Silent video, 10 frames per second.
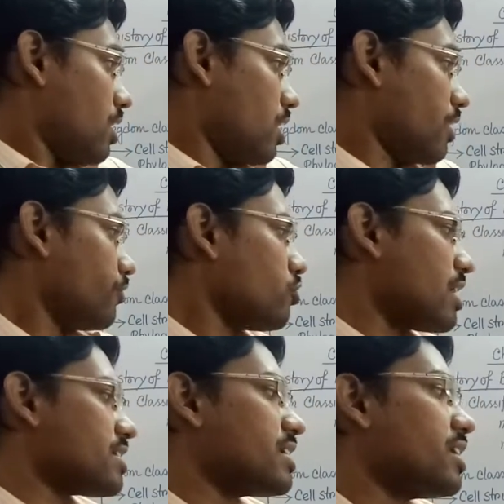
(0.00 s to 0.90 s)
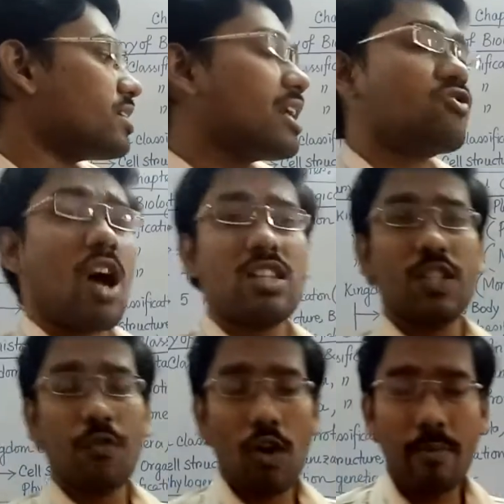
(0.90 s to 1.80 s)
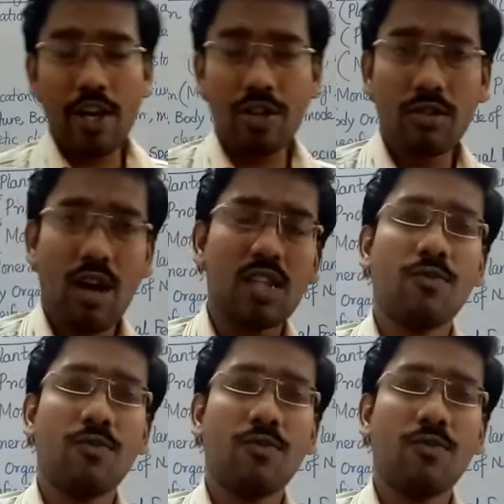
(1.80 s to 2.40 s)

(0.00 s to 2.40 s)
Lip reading: if you consider that transformation